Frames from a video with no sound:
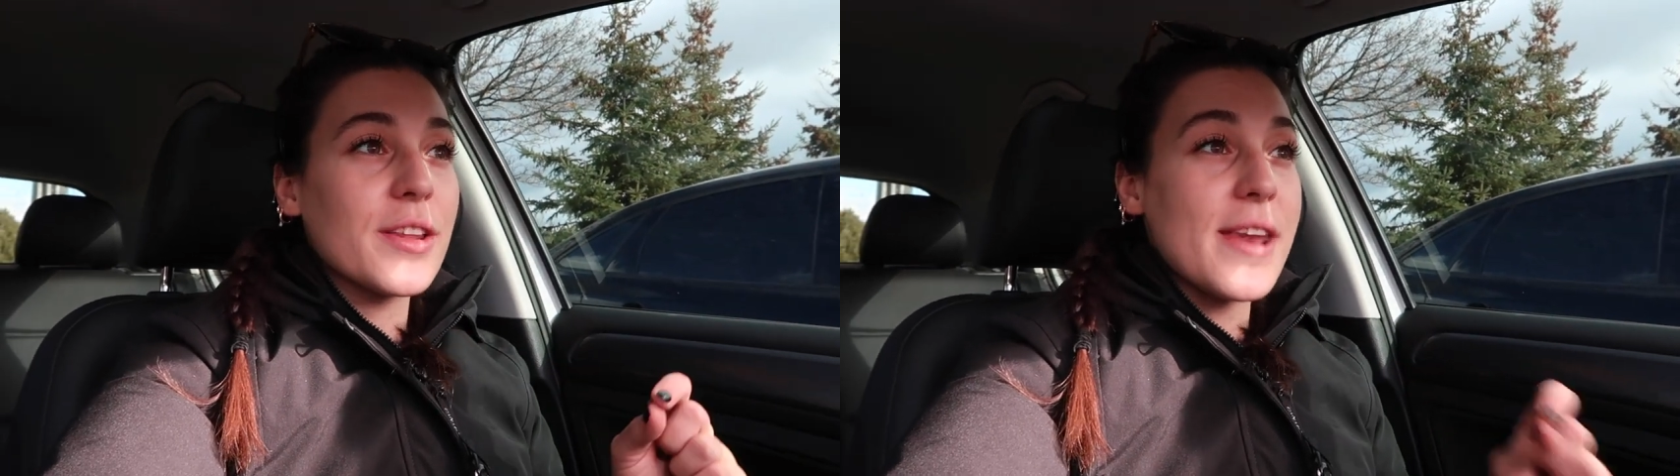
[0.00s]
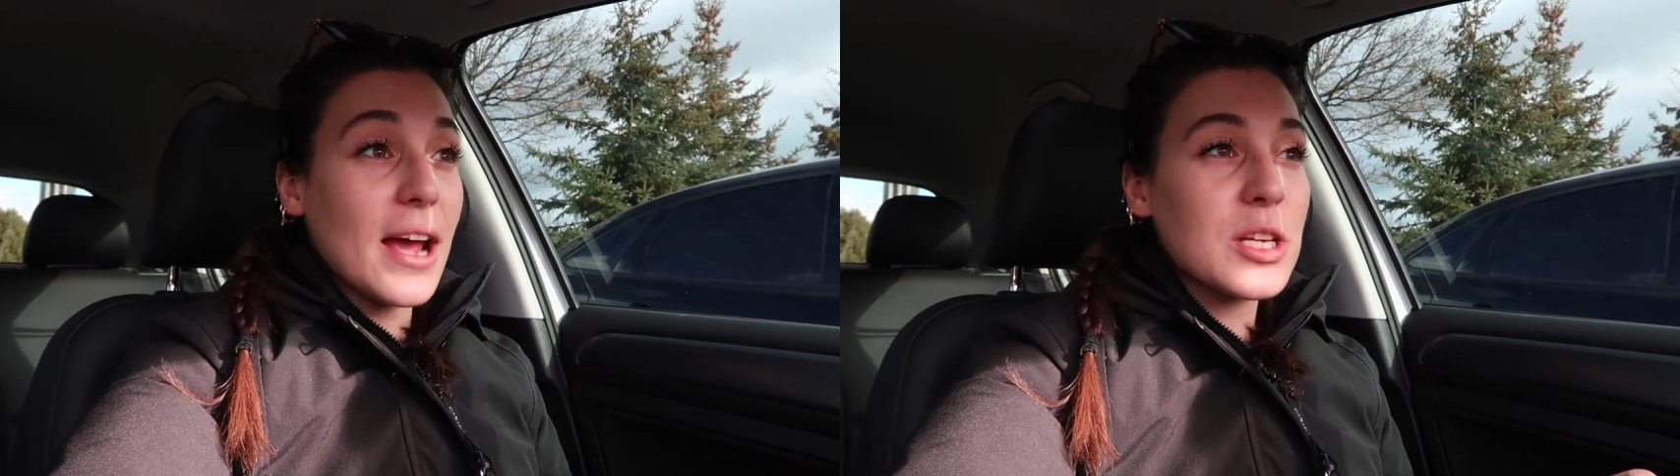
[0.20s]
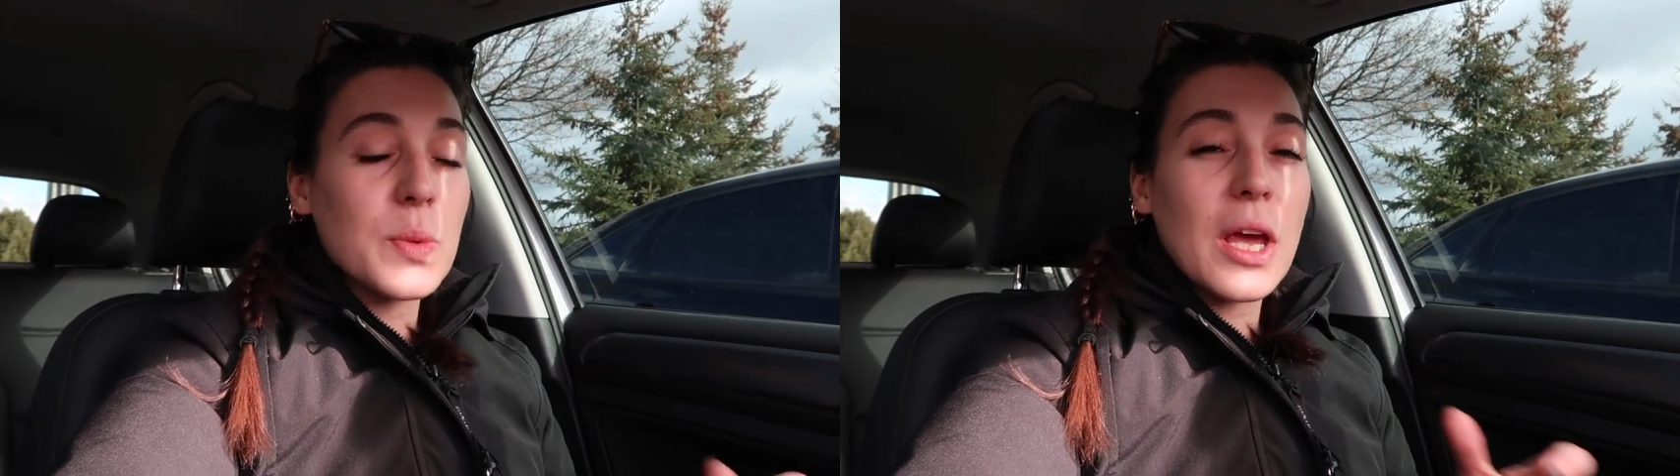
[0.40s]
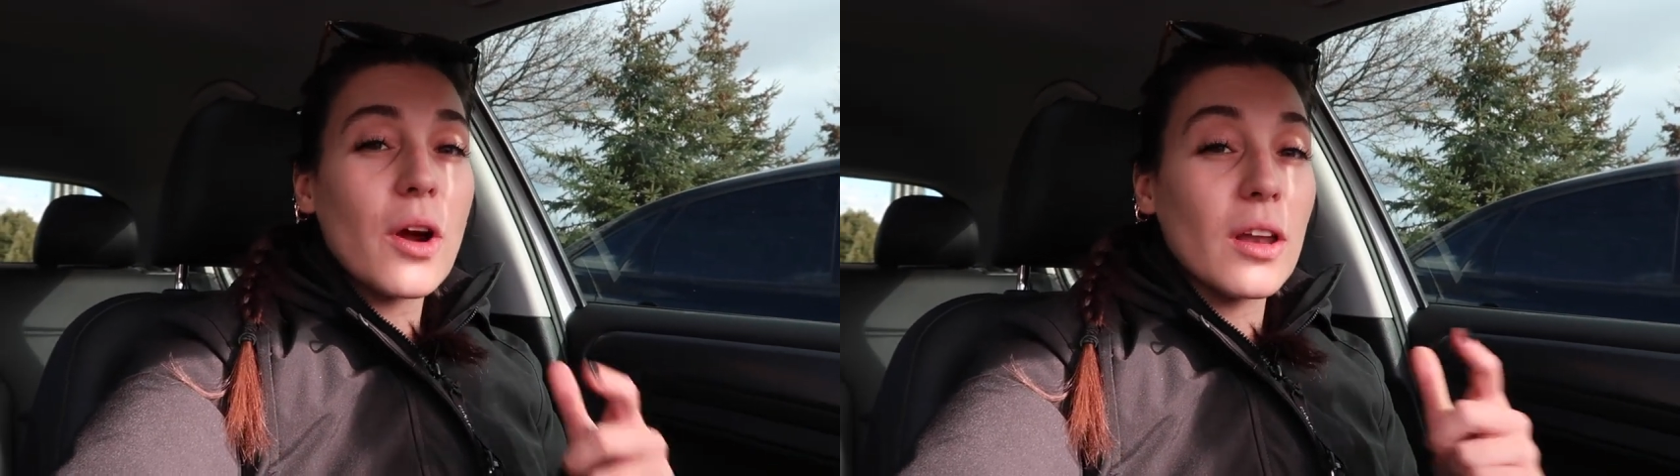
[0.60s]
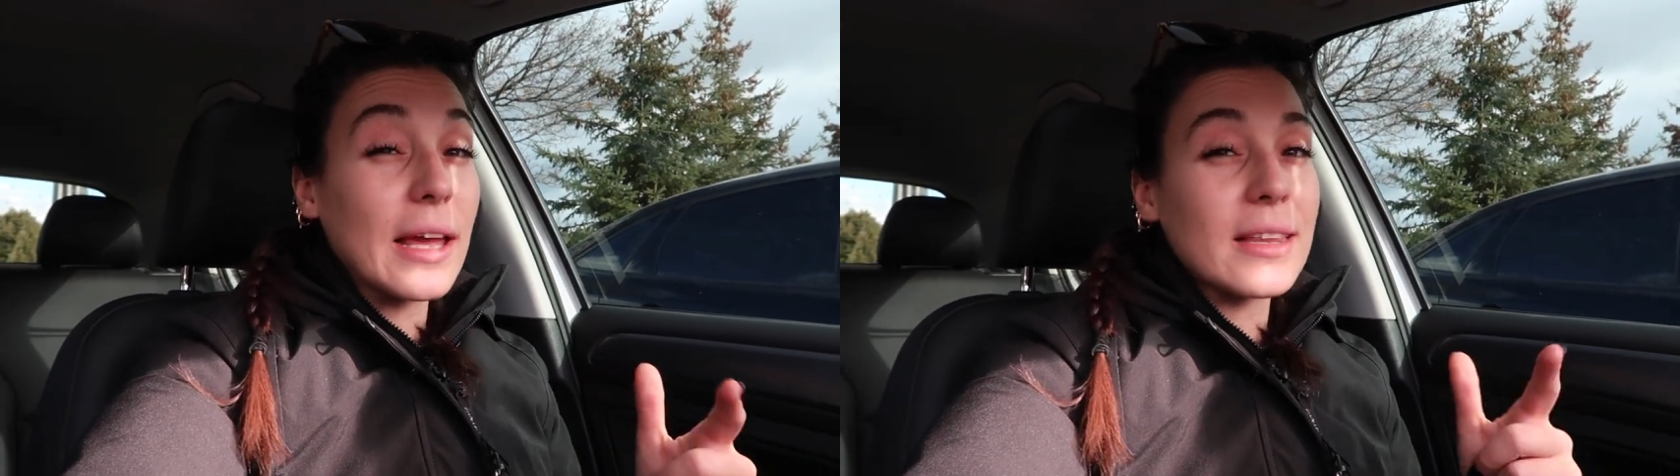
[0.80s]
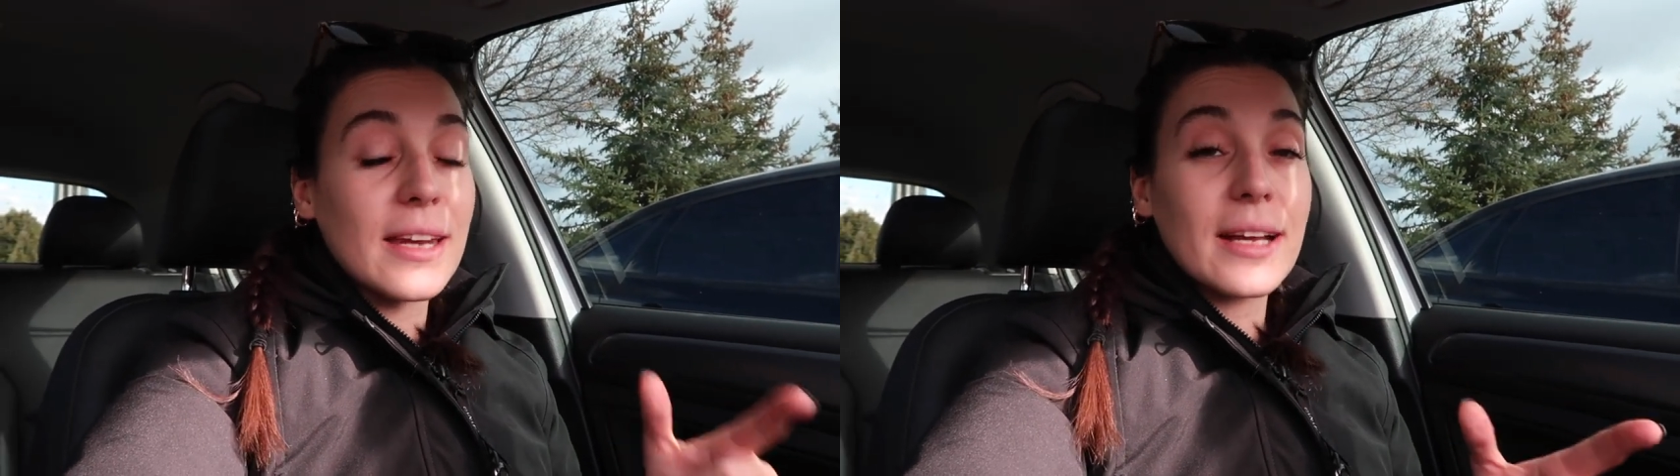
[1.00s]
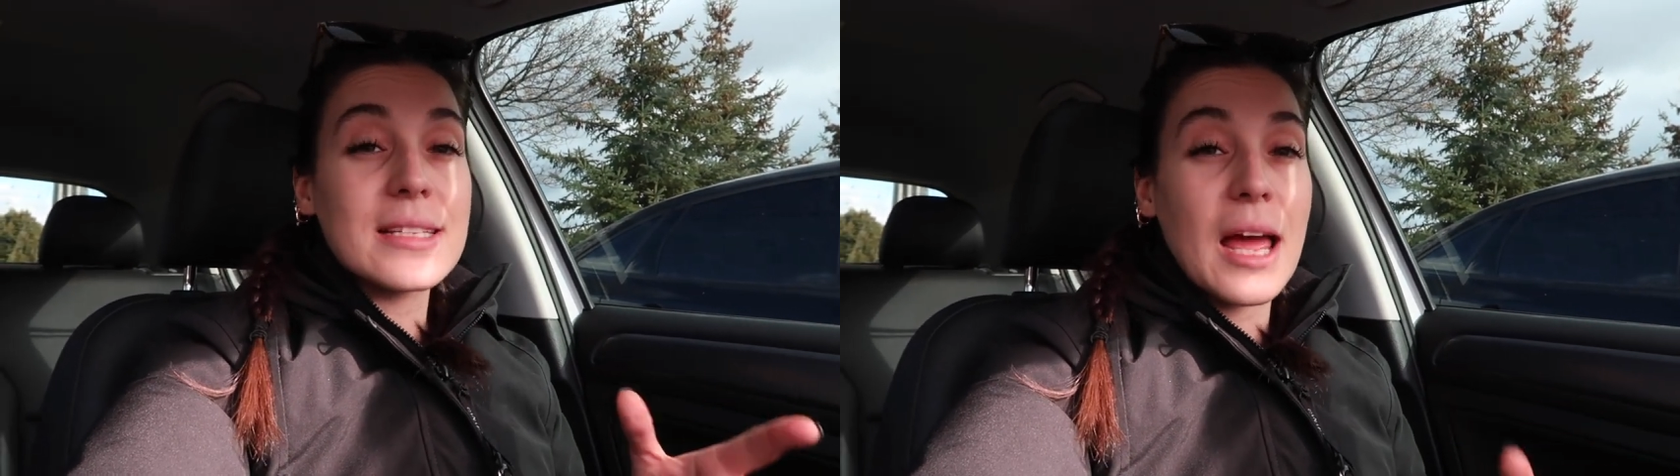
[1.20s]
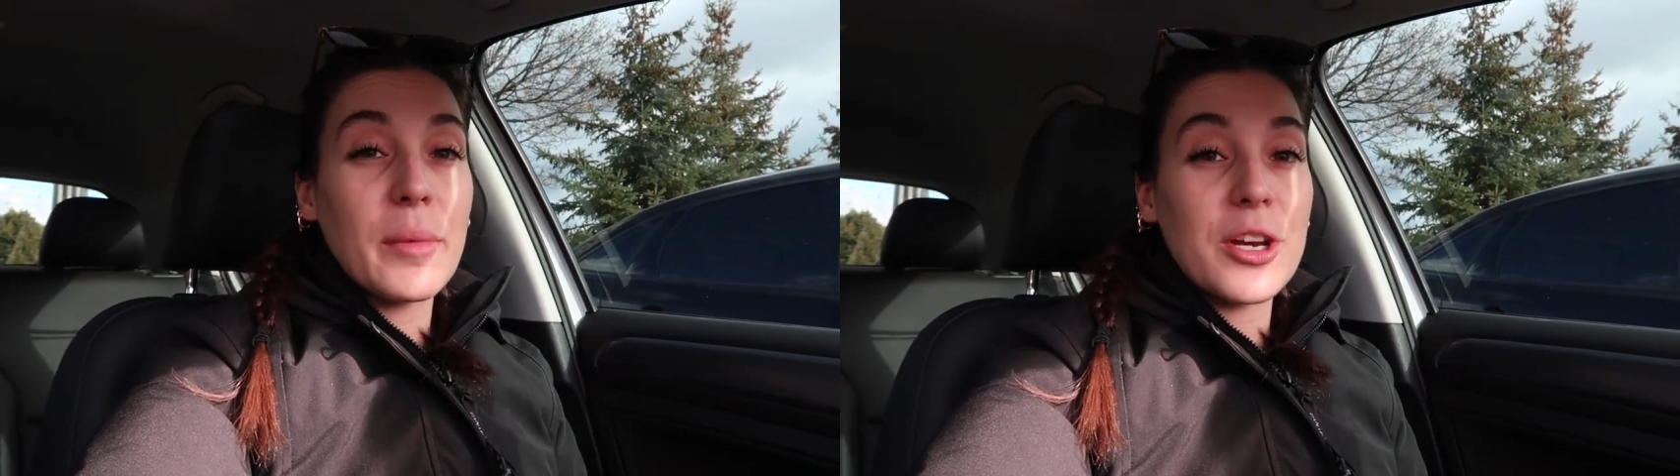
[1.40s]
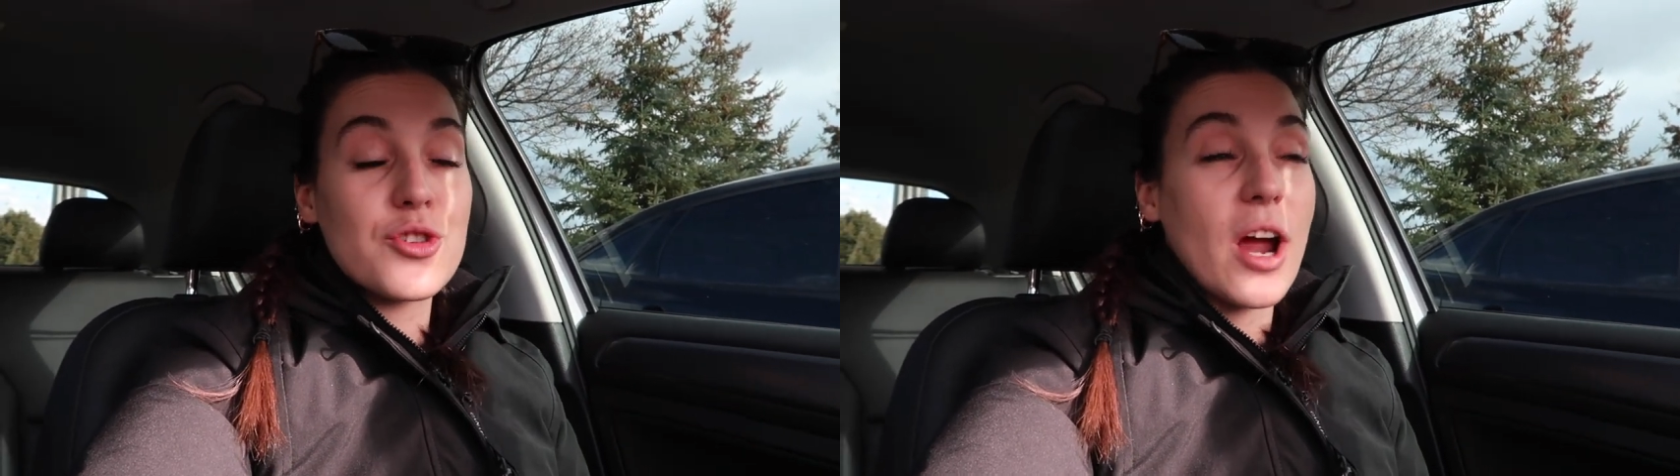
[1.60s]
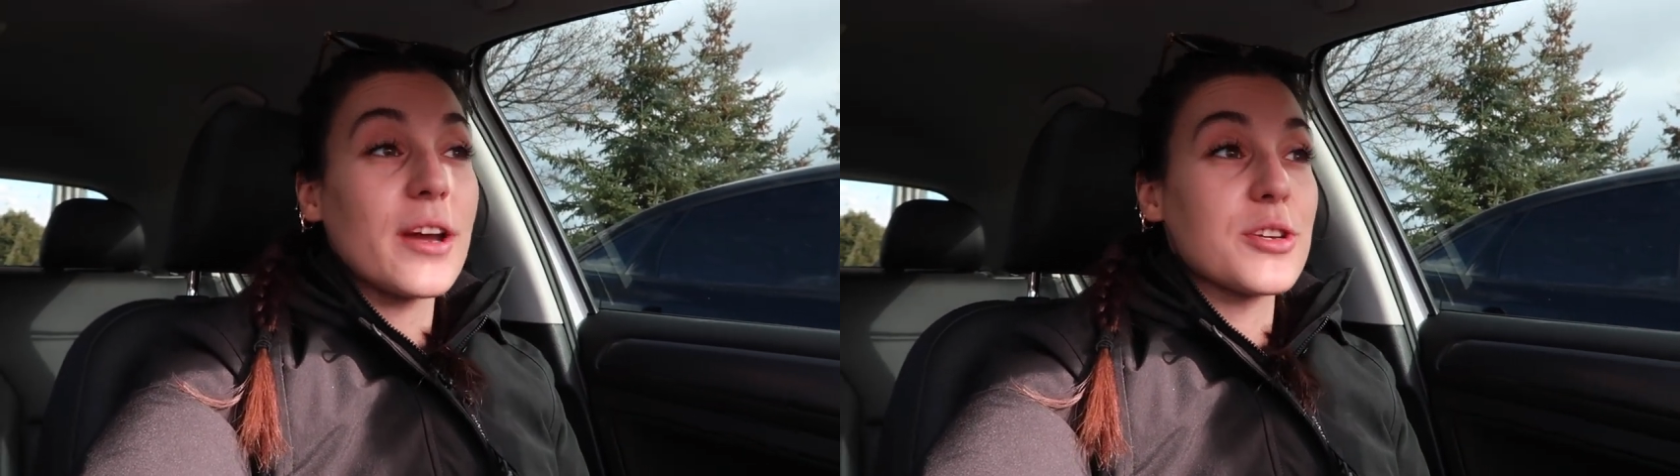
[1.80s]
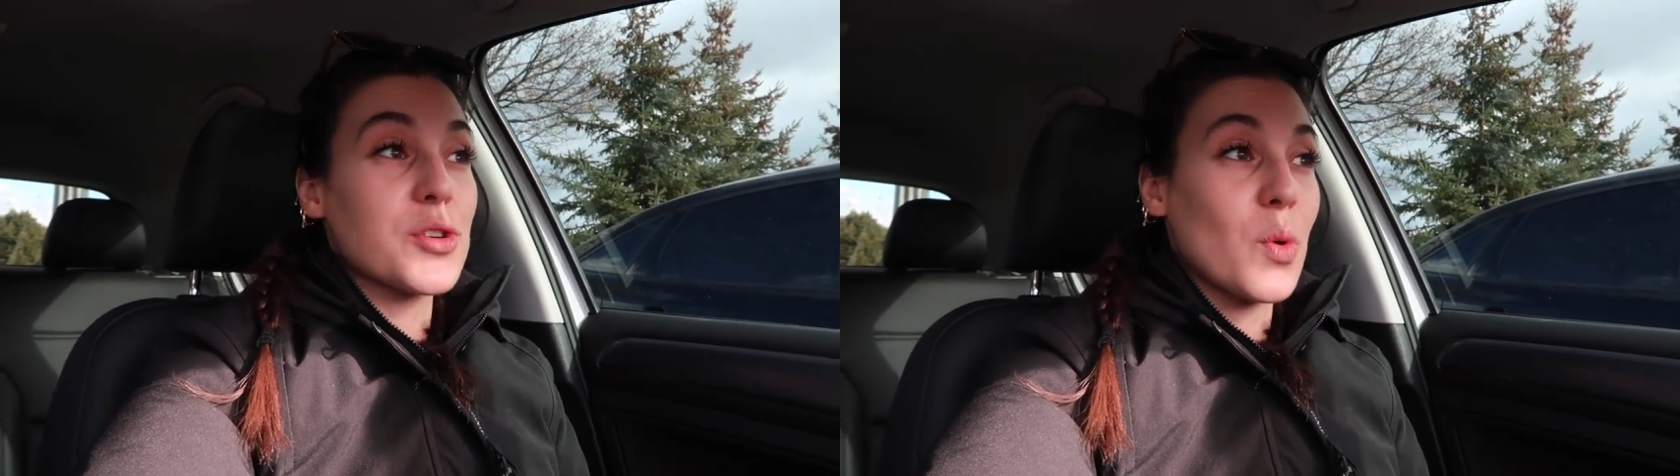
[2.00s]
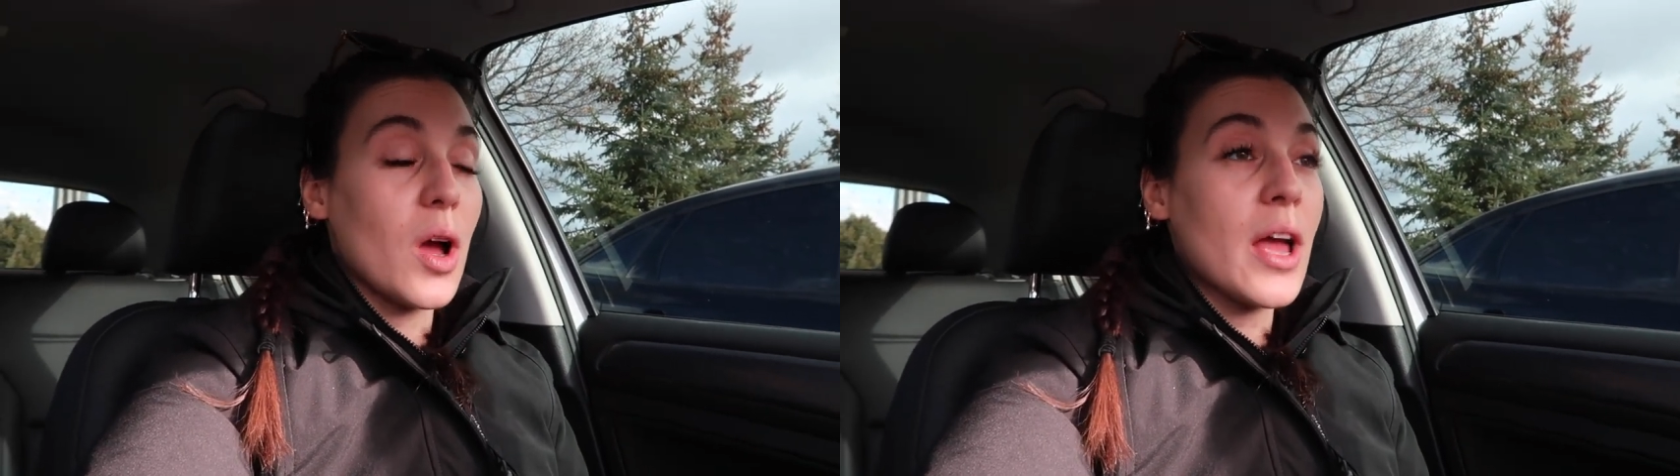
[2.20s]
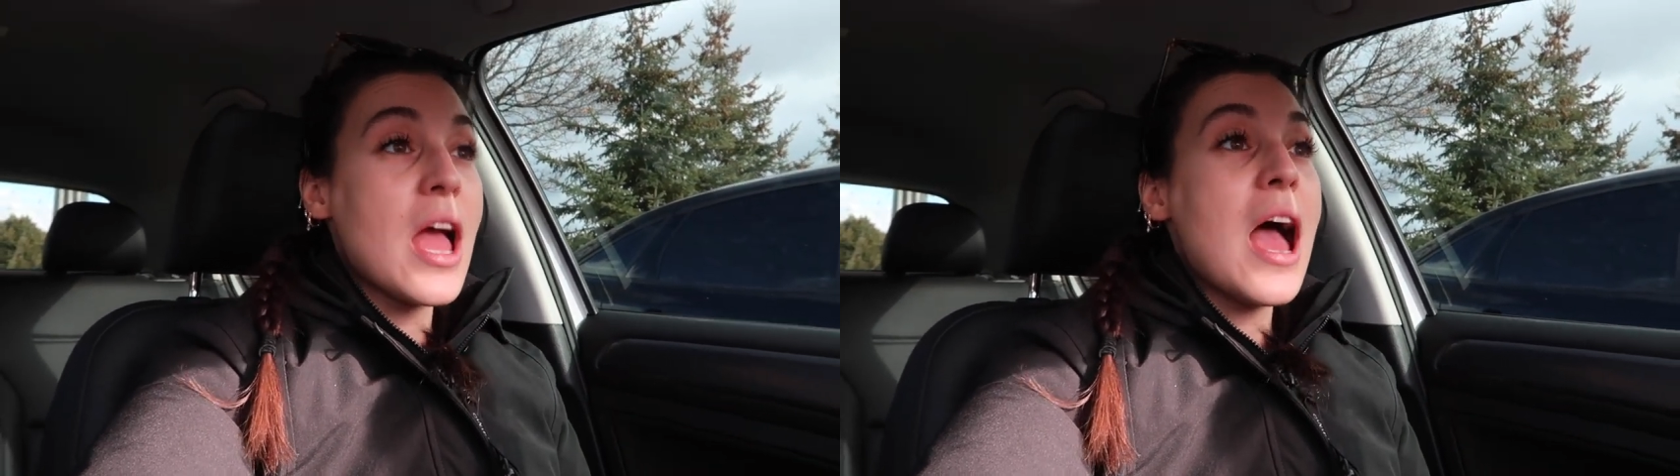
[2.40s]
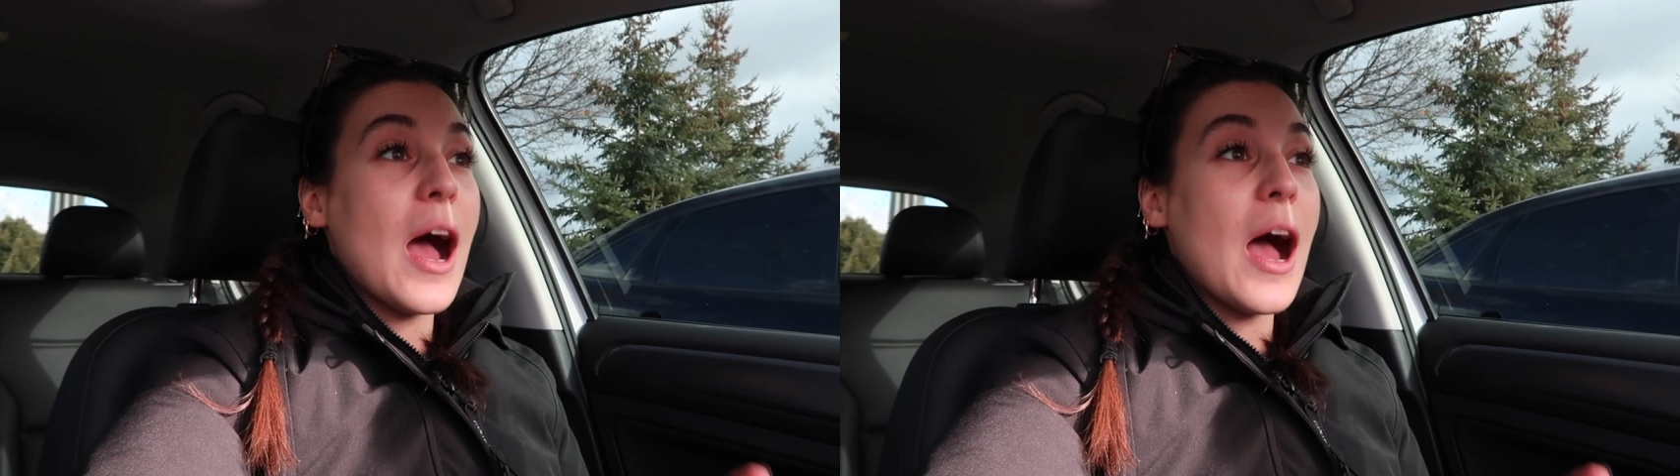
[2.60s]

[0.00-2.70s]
Next week, or like the next time I try to squat,